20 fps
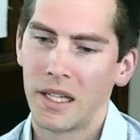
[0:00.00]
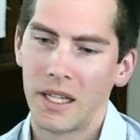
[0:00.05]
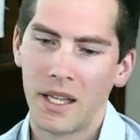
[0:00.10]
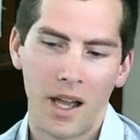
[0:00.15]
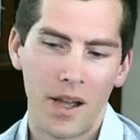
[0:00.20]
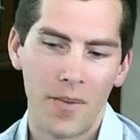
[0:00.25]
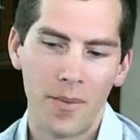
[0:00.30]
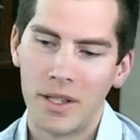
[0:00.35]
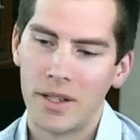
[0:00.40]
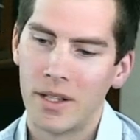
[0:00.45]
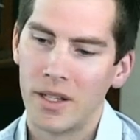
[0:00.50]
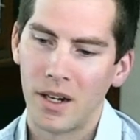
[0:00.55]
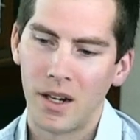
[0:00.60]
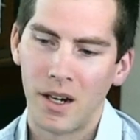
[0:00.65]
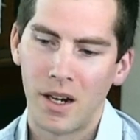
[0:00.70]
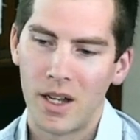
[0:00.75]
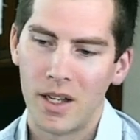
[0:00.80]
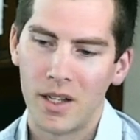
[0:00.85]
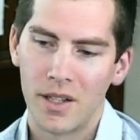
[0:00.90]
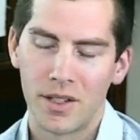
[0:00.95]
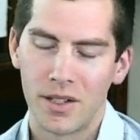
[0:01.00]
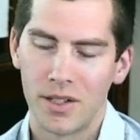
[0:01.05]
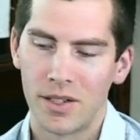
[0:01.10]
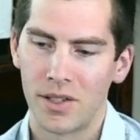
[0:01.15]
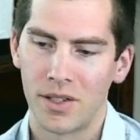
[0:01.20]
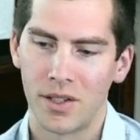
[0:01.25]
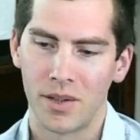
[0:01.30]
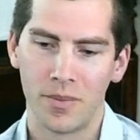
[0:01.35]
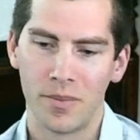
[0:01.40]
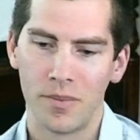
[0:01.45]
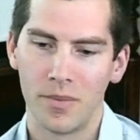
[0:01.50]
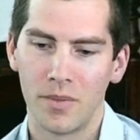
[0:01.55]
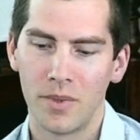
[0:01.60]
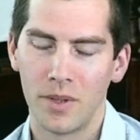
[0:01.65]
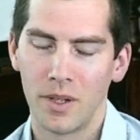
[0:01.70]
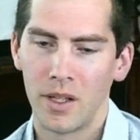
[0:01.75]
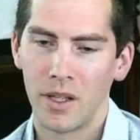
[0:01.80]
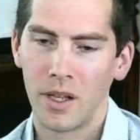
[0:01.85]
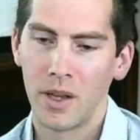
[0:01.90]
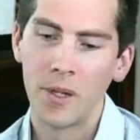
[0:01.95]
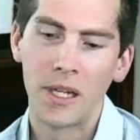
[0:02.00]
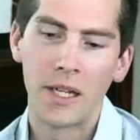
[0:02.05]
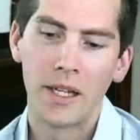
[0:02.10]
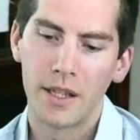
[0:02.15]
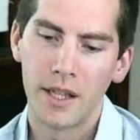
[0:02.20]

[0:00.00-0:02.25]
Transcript: I mean, there are just some... I mean,